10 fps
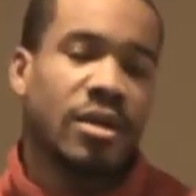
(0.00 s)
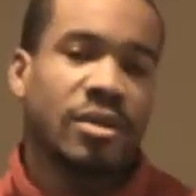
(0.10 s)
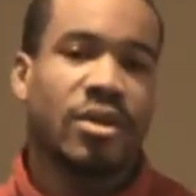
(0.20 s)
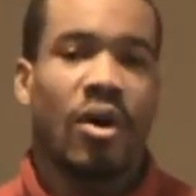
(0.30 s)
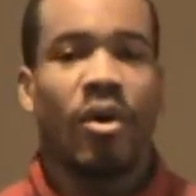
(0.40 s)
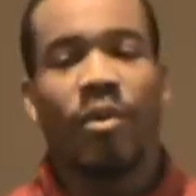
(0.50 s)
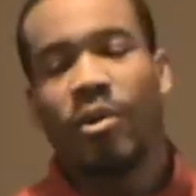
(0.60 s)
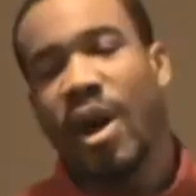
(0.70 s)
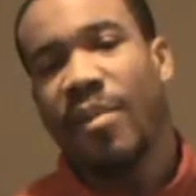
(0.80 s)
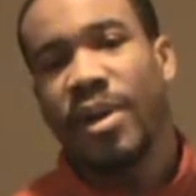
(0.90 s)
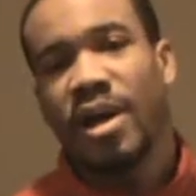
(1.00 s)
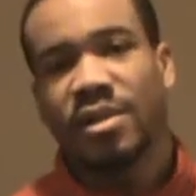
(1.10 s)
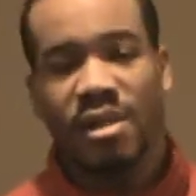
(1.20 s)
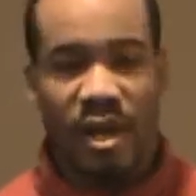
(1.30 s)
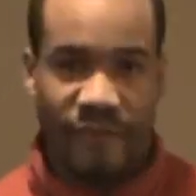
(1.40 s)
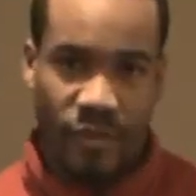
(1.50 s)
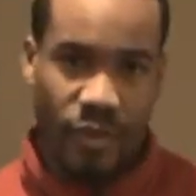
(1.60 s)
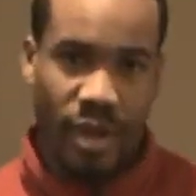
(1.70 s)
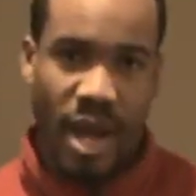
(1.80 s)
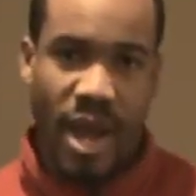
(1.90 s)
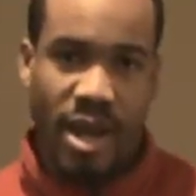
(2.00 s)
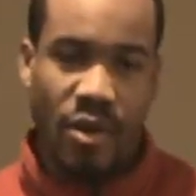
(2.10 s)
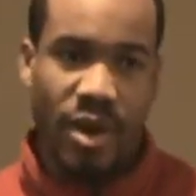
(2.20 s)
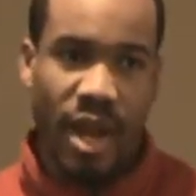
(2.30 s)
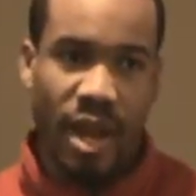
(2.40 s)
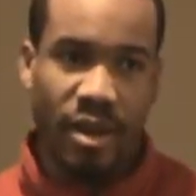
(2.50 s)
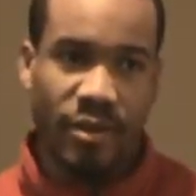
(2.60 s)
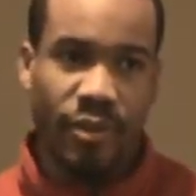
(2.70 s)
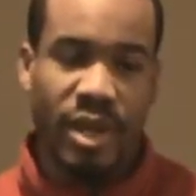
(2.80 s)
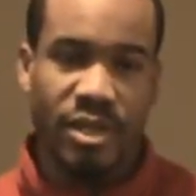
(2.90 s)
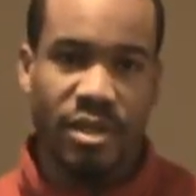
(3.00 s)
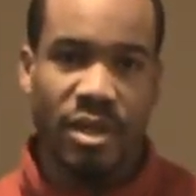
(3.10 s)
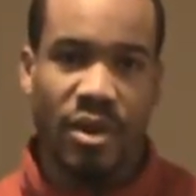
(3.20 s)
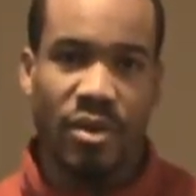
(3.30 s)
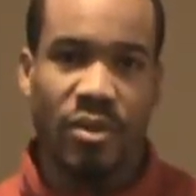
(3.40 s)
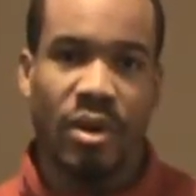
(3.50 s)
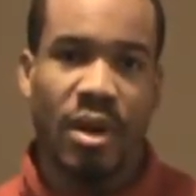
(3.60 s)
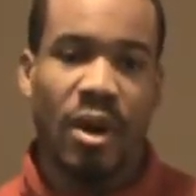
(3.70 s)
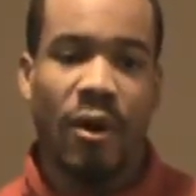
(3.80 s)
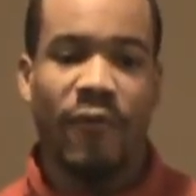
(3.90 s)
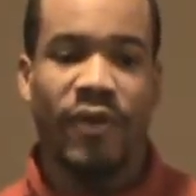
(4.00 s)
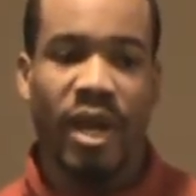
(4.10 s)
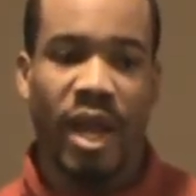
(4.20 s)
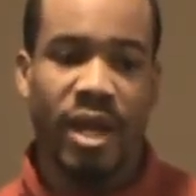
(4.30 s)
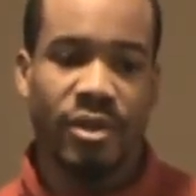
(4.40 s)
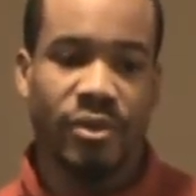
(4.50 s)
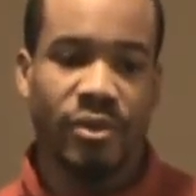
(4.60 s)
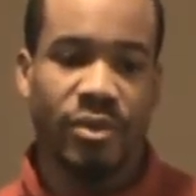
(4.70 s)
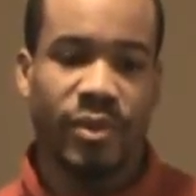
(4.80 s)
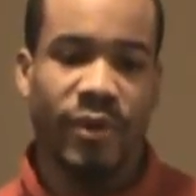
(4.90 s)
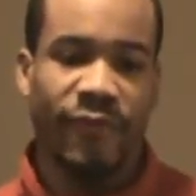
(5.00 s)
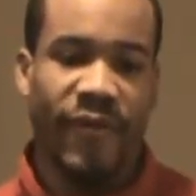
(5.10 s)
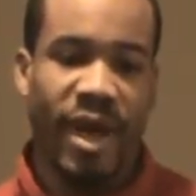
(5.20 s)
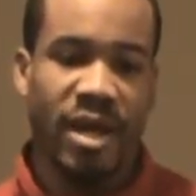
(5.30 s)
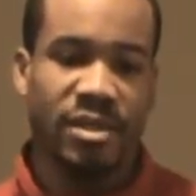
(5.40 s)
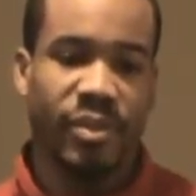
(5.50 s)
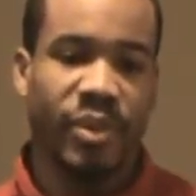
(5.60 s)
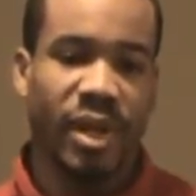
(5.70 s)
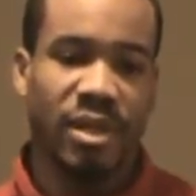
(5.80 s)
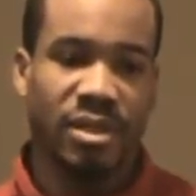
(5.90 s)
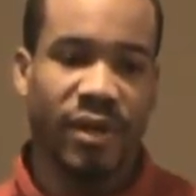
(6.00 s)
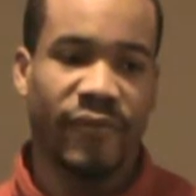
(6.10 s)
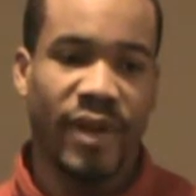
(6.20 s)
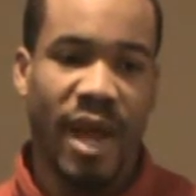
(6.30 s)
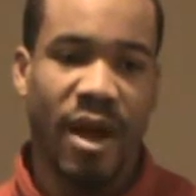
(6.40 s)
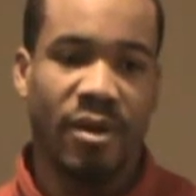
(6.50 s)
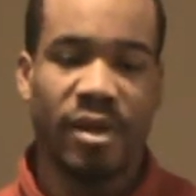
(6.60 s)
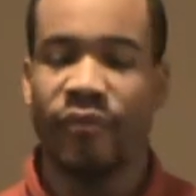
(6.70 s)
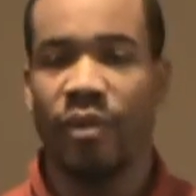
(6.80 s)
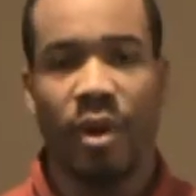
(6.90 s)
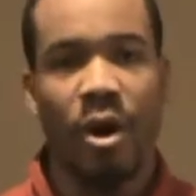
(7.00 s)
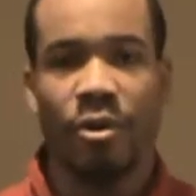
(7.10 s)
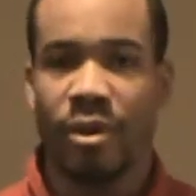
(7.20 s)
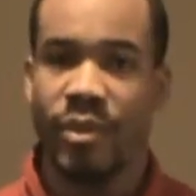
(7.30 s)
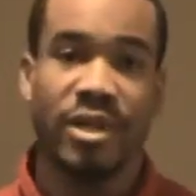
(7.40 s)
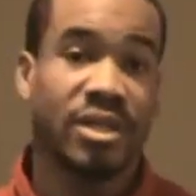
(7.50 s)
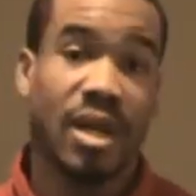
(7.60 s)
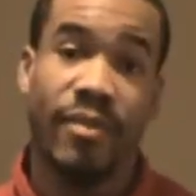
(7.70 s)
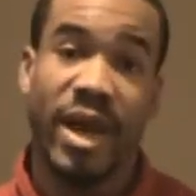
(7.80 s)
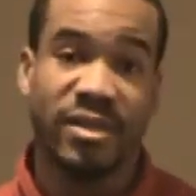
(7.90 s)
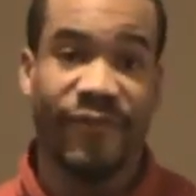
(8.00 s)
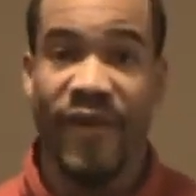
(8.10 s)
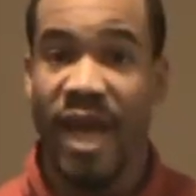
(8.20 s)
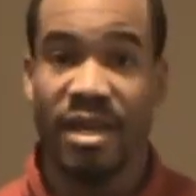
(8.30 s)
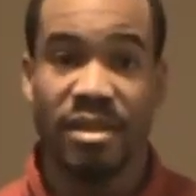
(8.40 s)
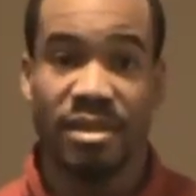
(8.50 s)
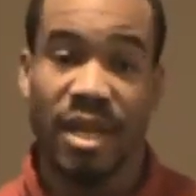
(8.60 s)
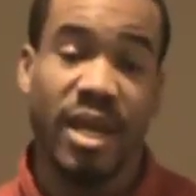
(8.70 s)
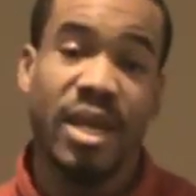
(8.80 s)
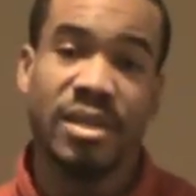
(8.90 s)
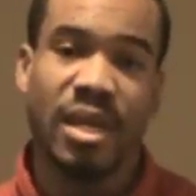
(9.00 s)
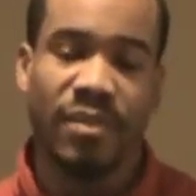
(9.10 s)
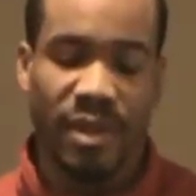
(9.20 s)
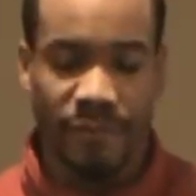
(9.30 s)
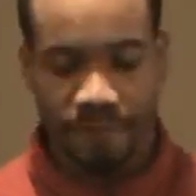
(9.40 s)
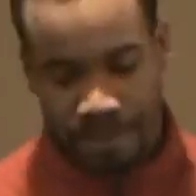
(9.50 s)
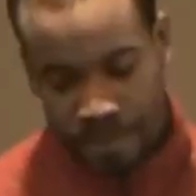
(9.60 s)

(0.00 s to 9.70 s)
So we're grabbing our stuff and we're like, okay, we could just go over to Andrew's real fast and put our stuff down. And if we were hungry, we'd just come back to Fatty's and like eat something.